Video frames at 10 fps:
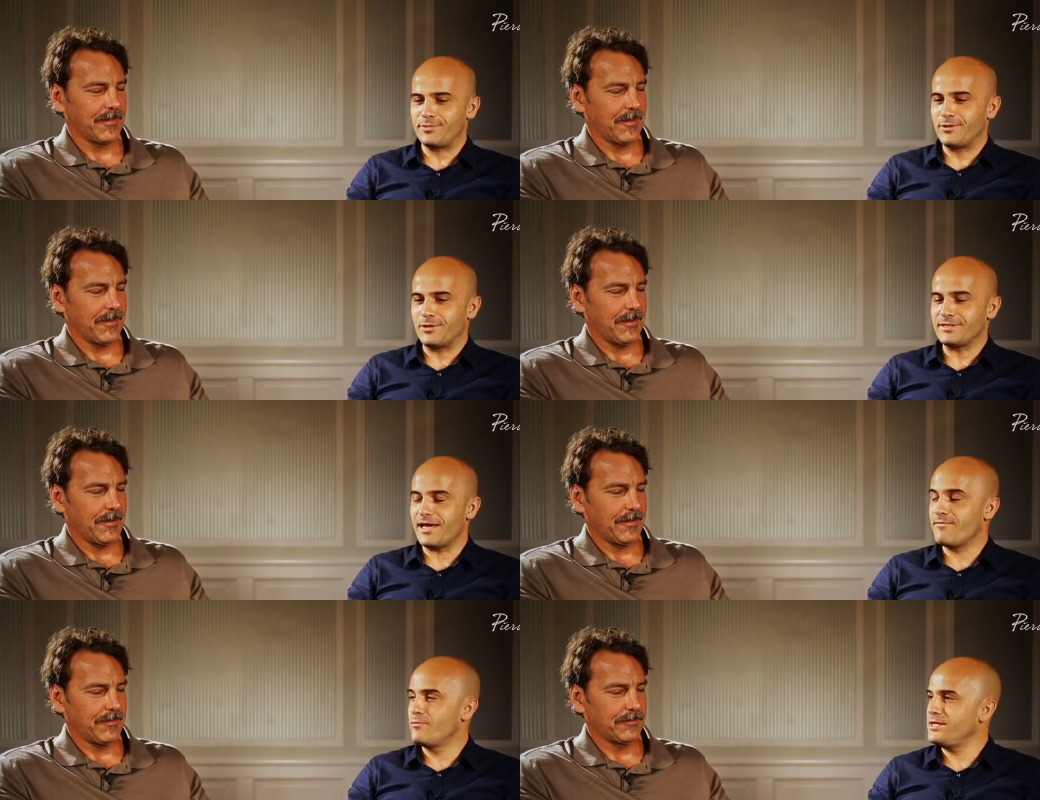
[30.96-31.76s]
Speaker 1: because I have
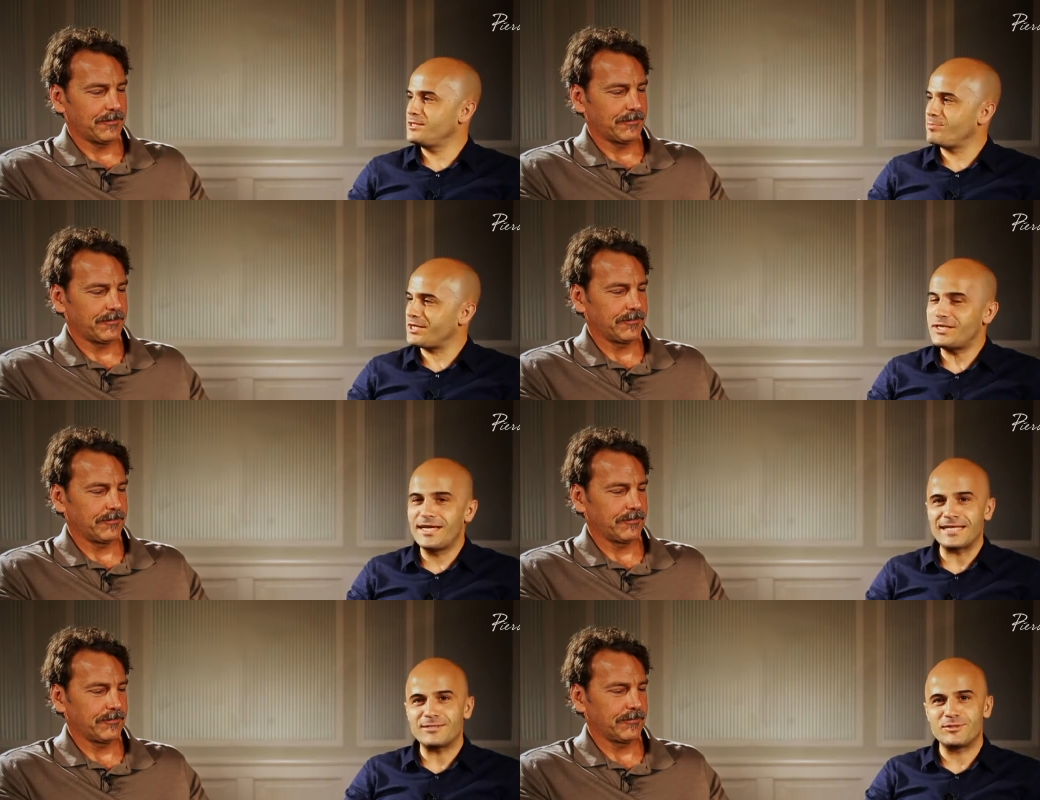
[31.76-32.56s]
a really special
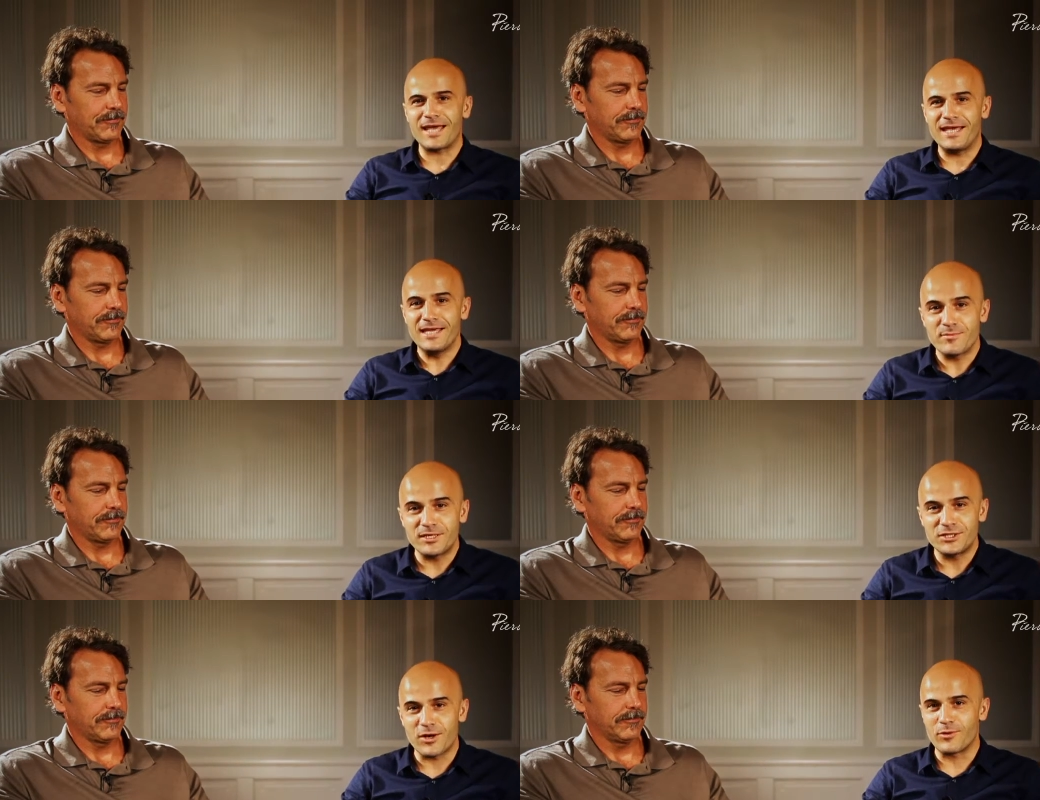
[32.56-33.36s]
guest today here on my
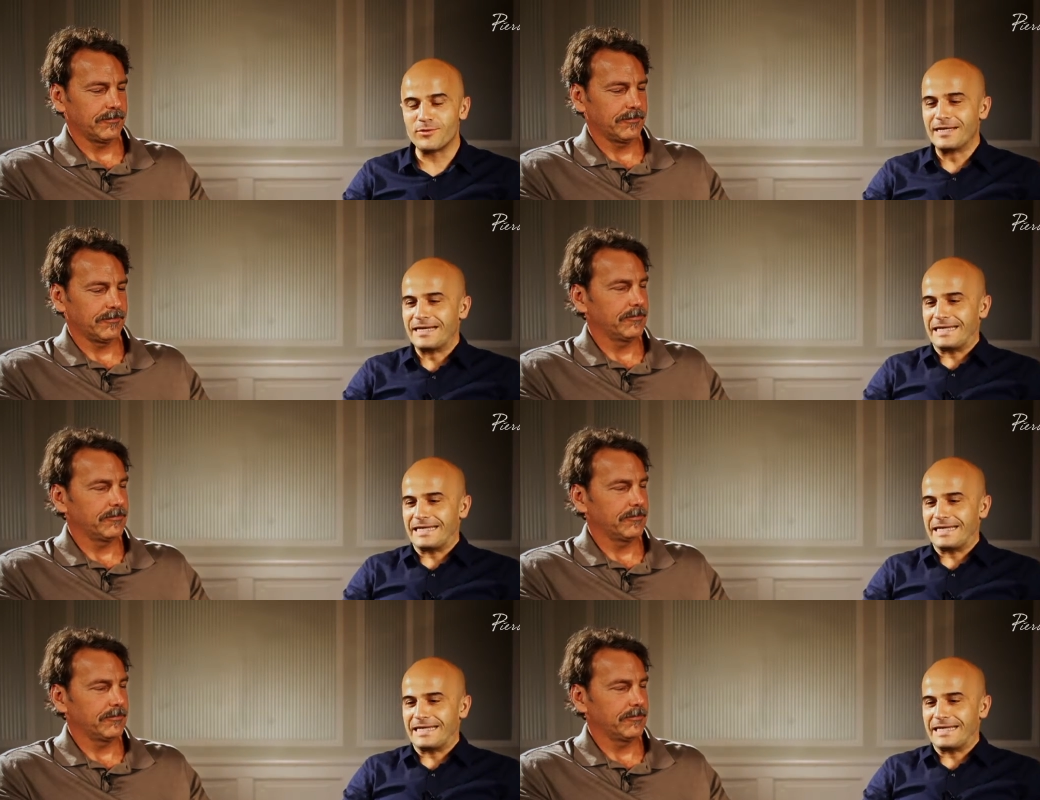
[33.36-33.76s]
show